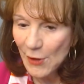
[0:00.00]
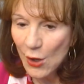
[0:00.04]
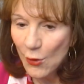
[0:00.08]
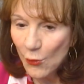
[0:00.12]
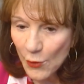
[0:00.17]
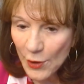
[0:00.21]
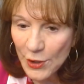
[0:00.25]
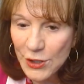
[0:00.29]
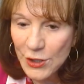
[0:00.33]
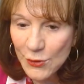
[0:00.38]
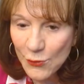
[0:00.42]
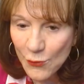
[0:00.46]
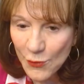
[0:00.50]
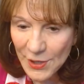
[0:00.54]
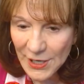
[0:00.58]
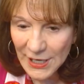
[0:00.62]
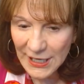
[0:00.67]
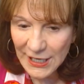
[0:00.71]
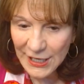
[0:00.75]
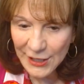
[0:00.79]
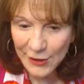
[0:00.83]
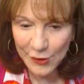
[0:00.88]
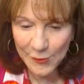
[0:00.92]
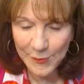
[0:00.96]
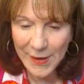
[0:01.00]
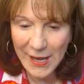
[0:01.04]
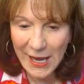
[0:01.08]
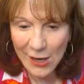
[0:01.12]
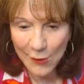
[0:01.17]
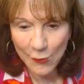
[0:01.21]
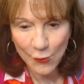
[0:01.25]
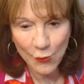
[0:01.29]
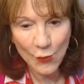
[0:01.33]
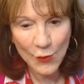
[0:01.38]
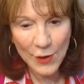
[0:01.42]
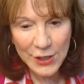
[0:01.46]
what do you want to hear
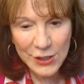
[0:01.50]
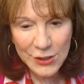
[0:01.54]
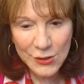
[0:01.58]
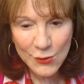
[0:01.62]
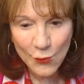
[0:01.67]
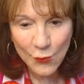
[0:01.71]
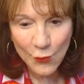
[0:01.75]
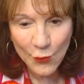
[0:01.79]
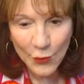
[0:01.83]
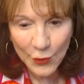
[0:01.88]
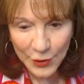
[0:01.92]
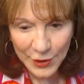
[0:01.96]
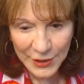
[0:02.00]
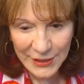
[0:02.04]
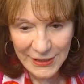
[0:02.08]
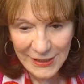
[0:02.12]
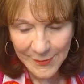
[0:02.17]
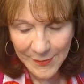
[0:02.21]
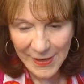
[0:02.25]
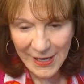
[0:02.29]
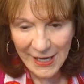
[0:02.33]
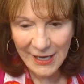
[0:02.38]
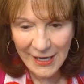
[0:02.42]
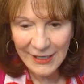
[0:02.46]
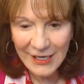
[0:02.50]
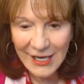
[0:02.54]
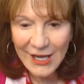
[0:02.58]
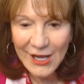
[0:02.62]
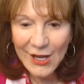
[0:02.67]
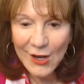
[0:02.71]
about? What are you worried about?